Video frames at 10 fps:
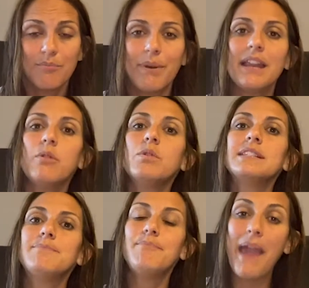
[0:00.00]
but it
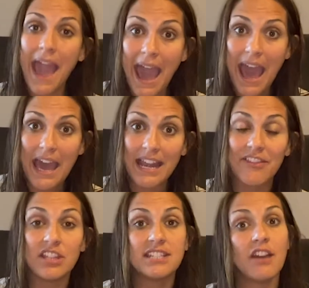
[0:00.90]
was bad
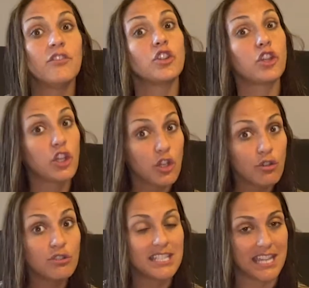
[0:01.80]
and the devil
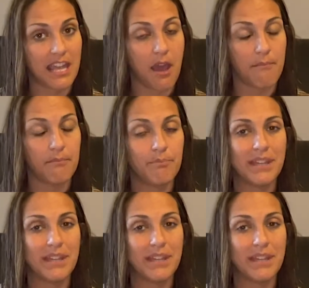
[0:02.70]
used them